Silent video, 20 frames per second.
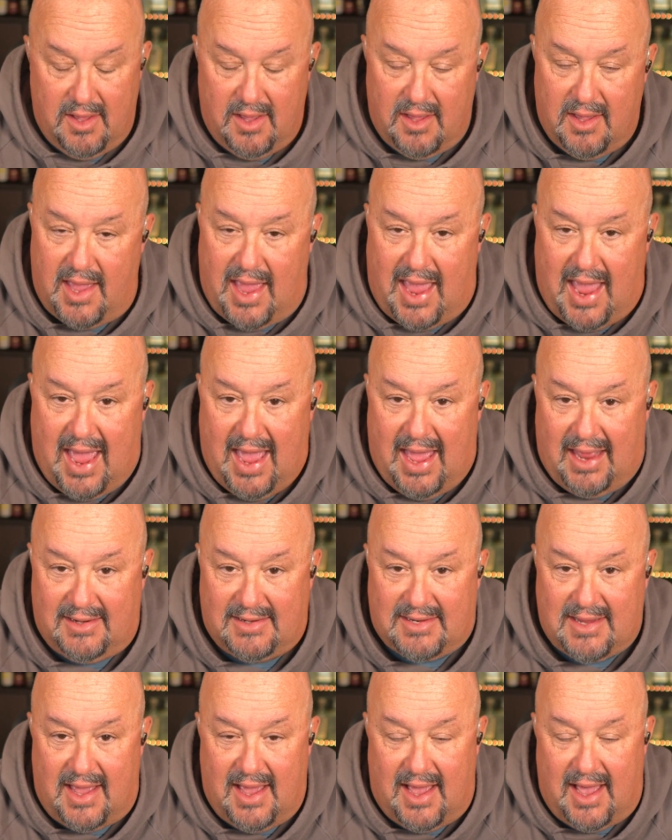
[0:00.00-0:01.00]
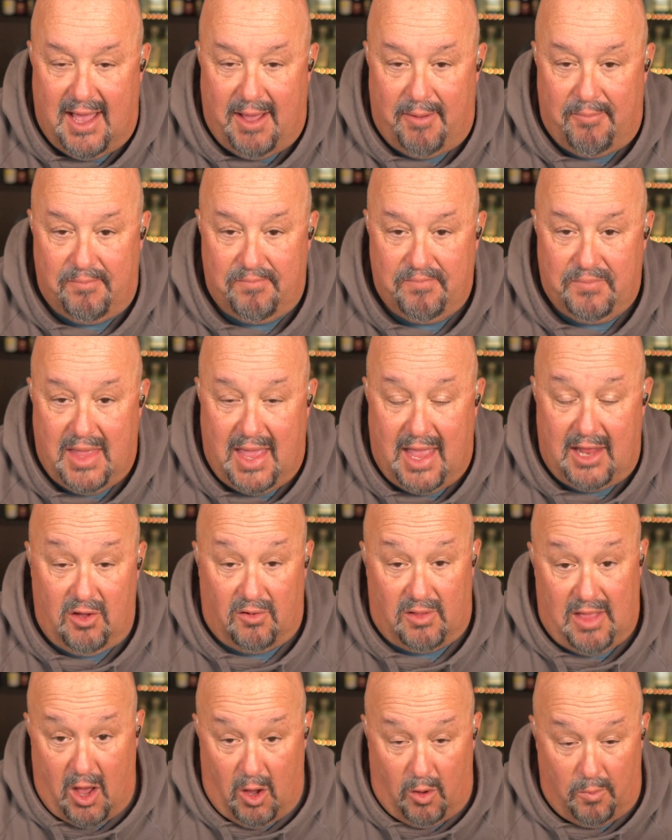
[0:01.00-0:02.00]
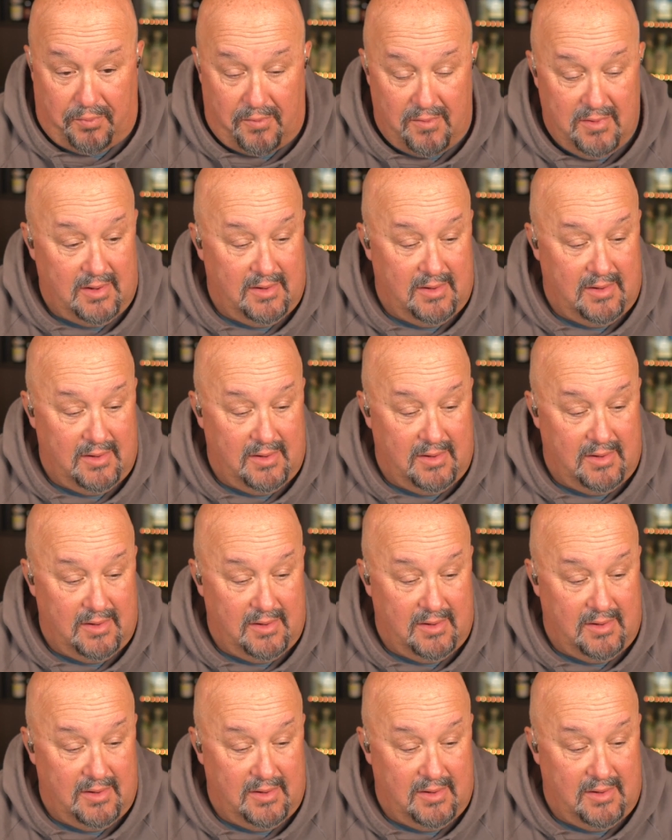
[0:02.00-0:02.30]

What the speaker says: And you'll help